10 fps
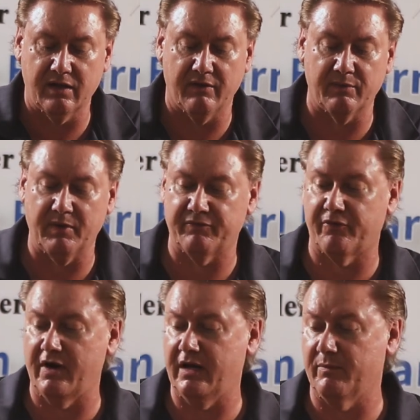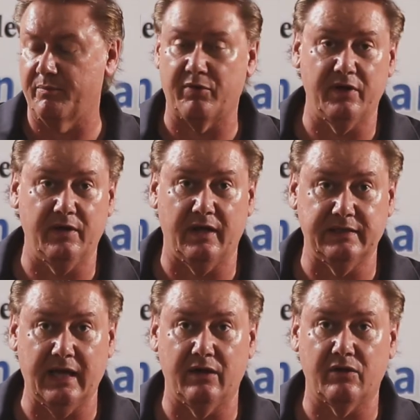government frame are pretty
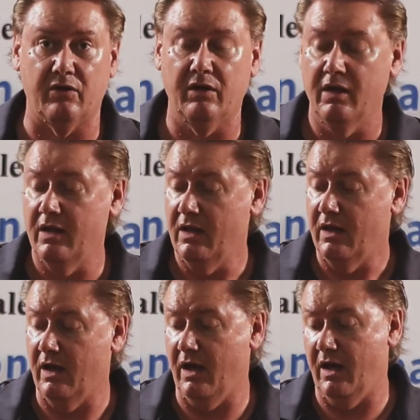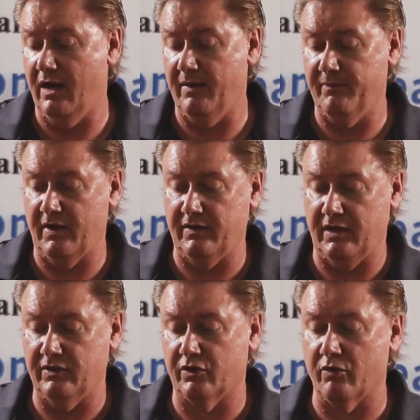identical.
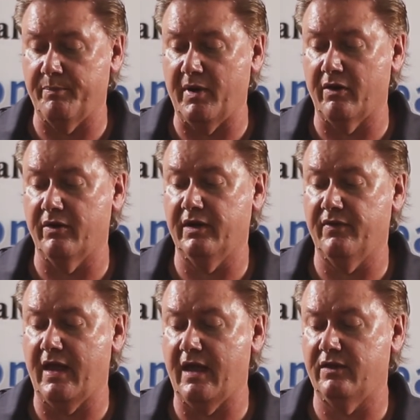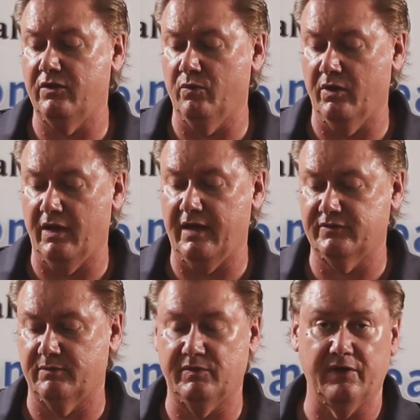And the grip area in that, you will
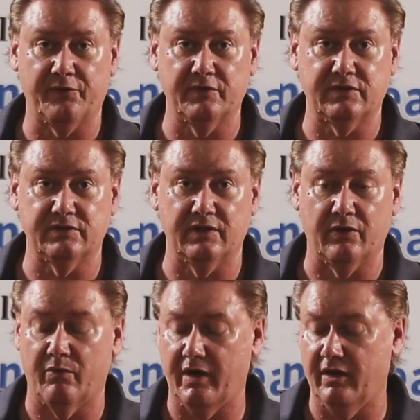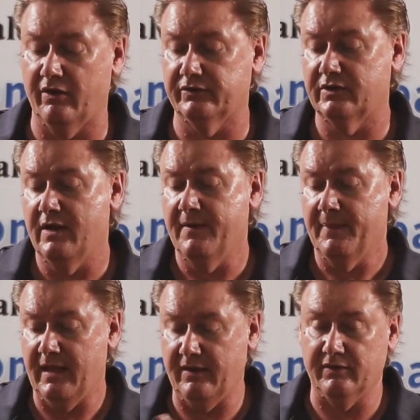have some differences in the rails
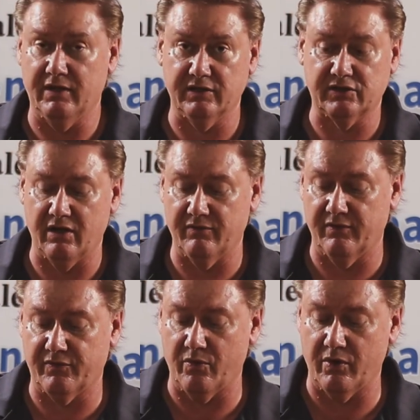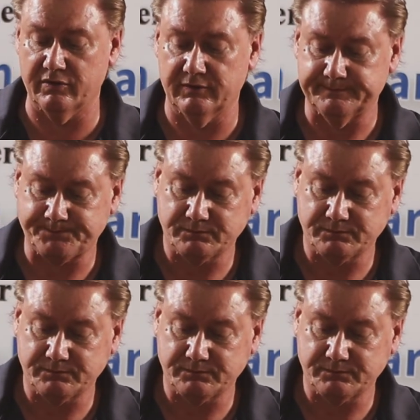and the dust cover, of course.